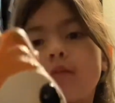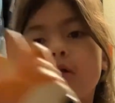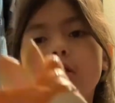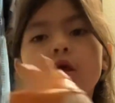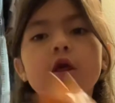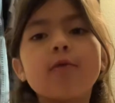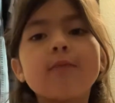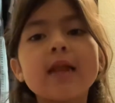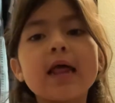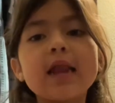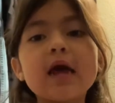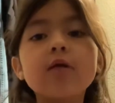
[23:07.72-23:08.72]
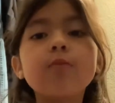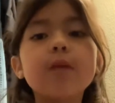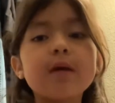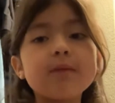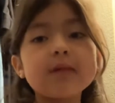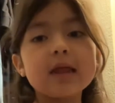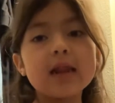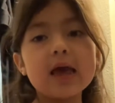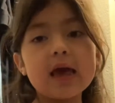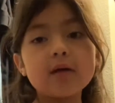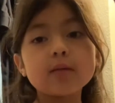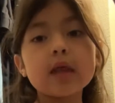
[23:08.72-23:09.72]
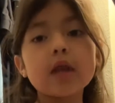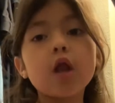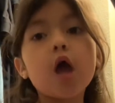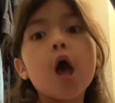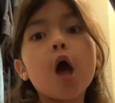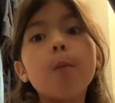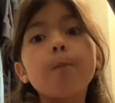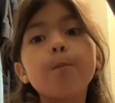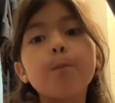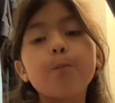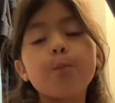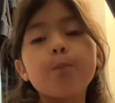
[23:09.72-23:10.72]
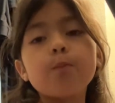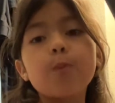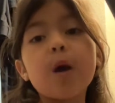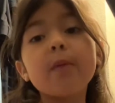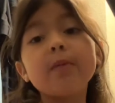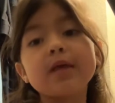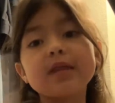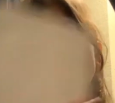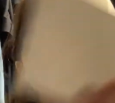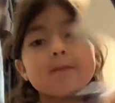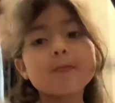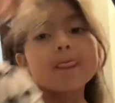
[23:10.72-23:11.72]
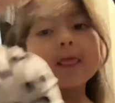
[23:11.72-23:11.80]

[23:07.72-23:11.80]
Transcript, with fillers: they're the human LLs, babies LLs, and puppies. I don't